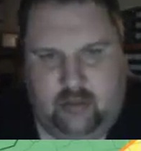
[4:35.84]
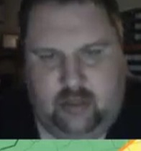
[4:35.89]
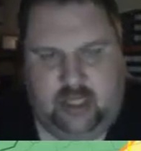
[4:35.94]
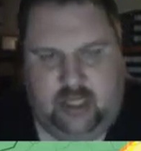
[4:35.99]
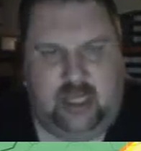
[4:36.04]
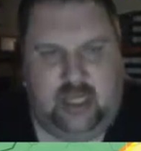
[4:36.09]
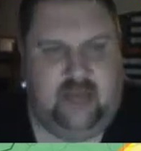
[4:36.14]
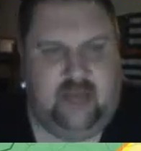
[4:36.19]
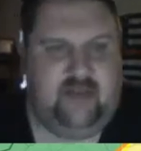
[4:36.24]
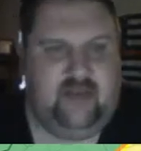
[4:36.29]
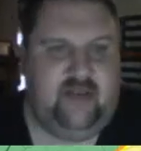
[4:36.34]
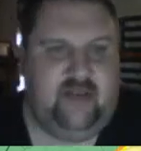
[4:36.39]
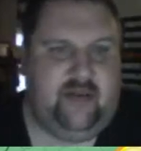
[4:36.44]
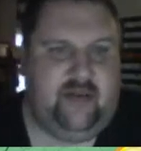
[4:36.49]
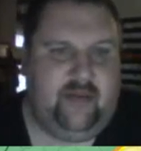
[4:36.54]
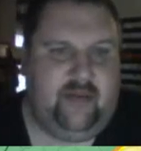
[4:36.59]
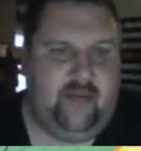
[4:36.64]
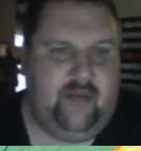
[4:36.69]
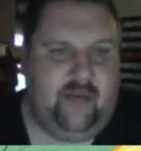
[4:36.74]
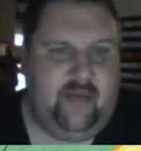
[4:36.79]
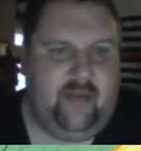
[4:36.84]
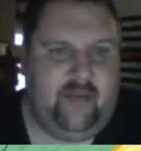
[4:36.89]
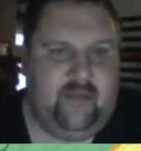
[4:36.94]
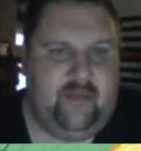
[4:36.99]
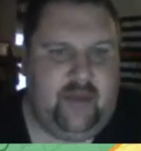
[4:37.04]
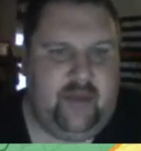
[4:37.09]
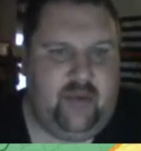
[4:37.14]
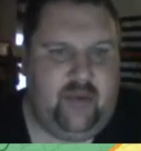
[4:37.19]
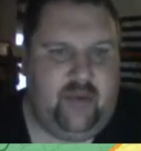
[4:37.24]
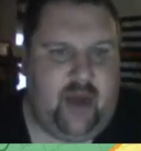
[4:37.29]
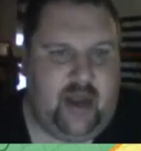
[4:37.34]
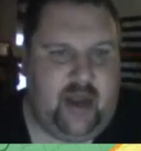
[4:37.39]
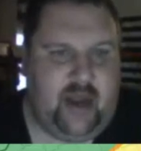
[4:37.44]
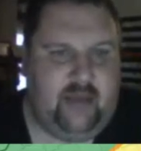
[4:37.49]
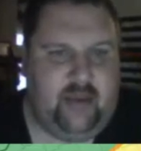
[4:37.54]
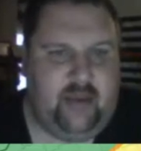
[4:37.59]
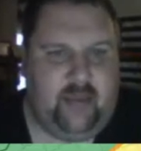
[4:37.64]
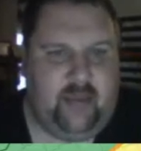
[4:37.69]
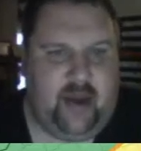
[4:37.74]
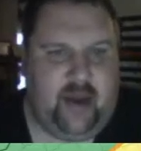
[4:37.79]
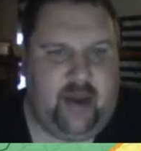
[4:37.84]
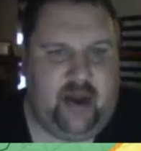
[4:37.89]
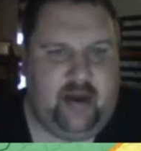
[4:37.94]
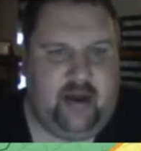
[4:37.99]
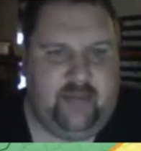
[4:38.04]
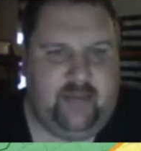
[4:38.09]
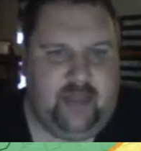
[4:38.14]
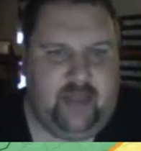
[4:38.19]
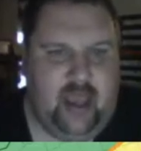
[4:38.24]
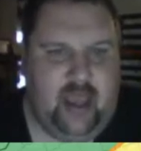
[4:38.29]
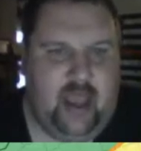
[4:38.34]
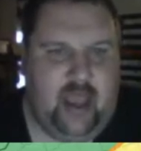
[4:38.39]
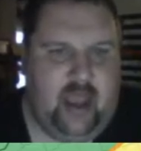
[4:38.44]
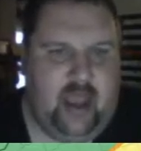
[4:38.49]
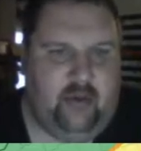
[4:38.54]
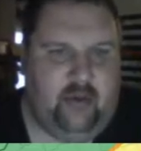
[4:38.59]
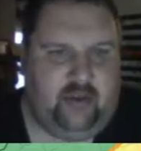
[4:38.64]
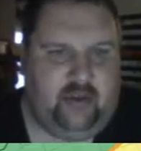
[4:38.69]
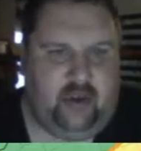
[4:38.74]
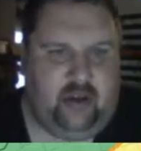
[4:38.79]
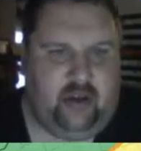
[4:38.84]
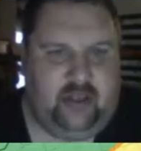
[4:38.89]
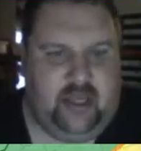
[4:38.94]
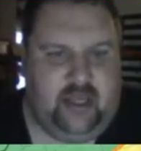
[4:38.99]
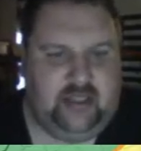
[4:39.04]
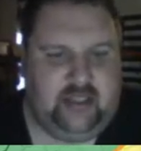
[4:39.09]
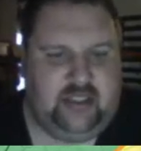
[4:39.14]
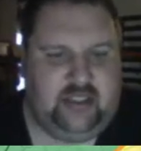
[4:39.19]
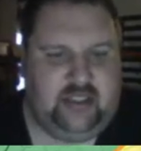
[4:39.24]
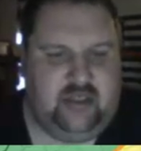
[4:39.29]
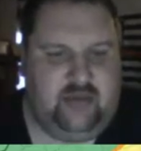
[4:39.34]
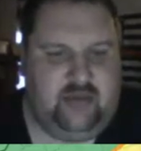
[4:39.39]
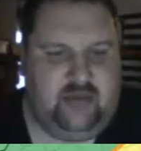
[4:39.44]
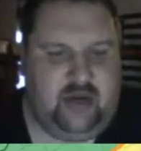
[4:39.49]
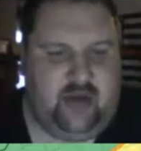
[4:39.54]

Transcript: Please be ready, be prepared, and we'll talk to you again soon.